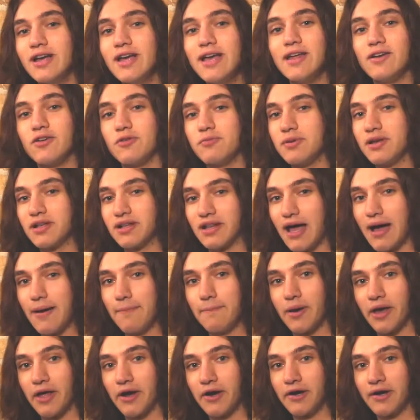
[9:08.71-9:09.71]
It would be a lot
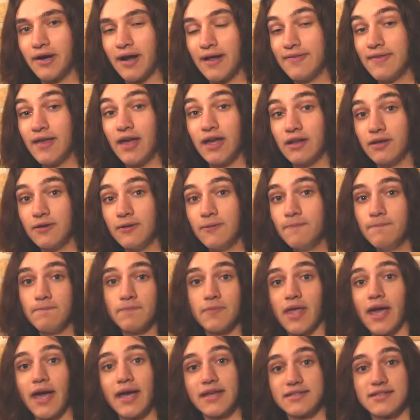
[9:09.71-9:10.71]
better. And then,
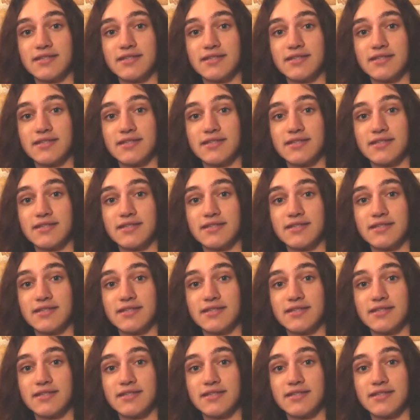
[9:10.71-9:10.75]
as